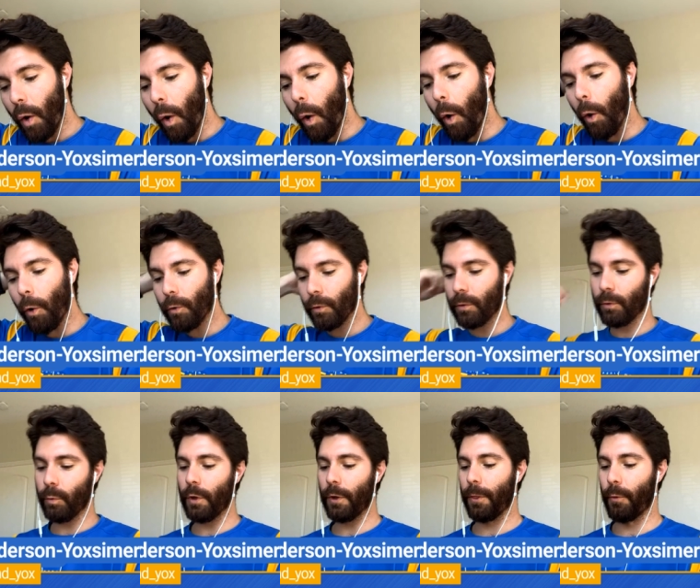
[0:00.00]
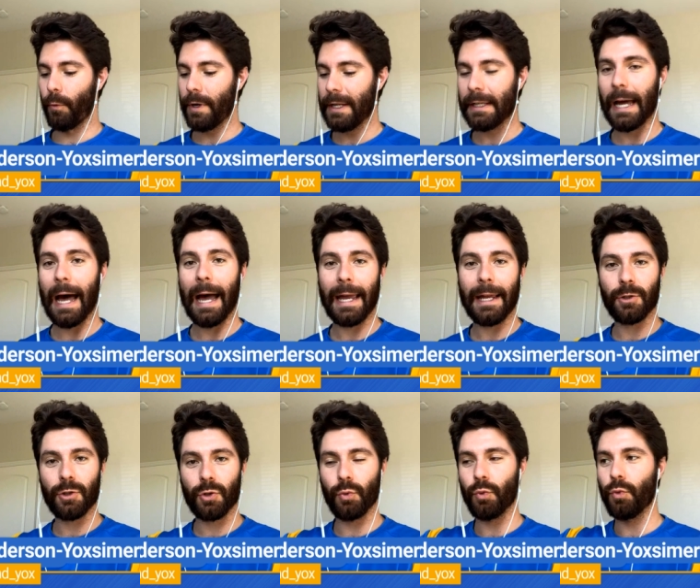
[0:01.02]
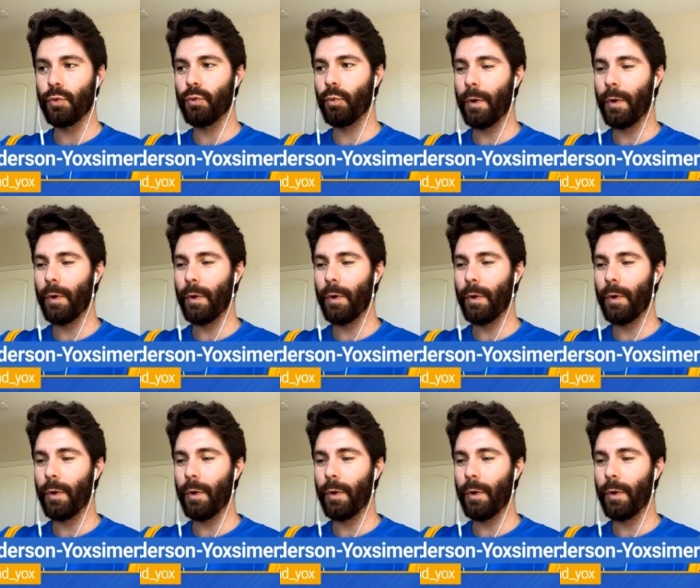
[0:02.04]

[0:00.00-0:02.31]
all with three guys who